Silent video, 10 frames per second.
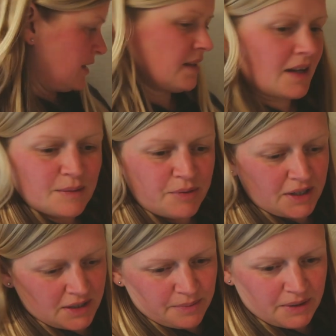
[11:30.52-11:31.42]
That's pretty
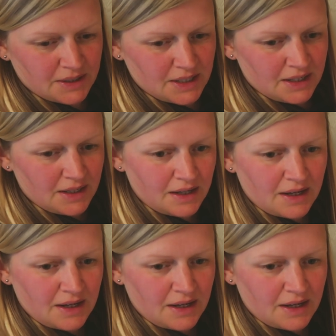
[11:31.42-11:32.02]
disappointing.